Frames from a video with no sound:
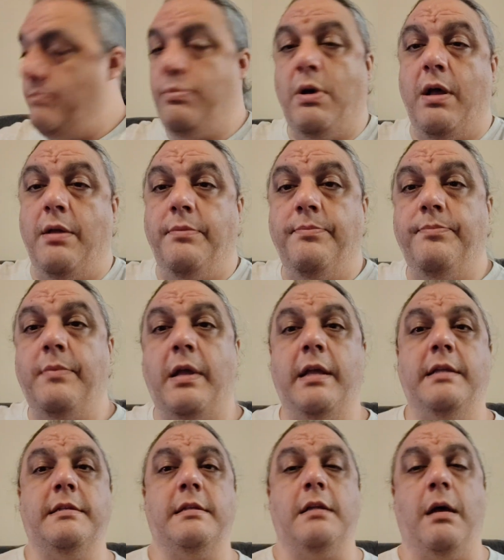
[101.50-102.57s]
But
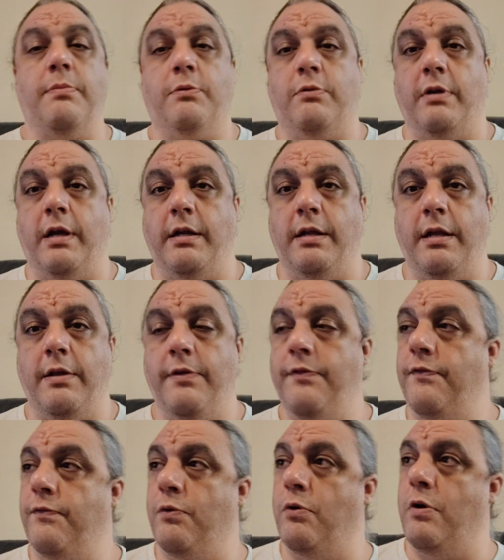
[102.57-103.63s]
it's an upgrade
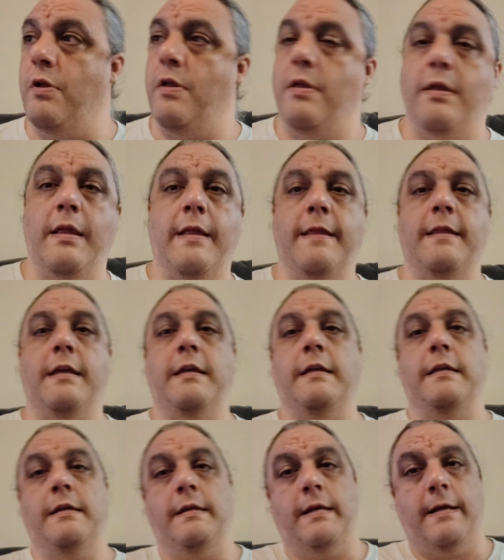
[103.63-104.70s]
for the